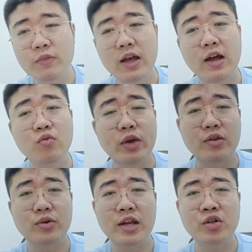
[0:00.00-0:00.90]
And we
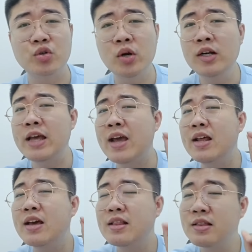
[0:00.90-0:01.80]
have to ensure
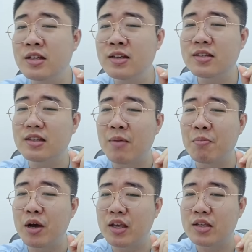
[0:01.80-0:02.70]
that this
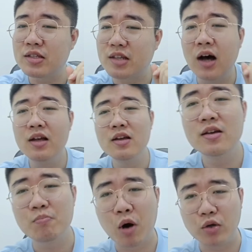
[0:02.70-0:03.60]
number is a
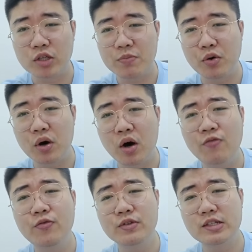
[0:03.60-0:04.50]
multiple
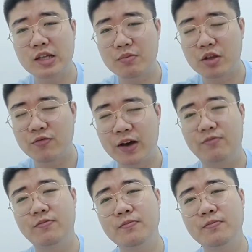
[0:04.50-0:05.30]
of 75.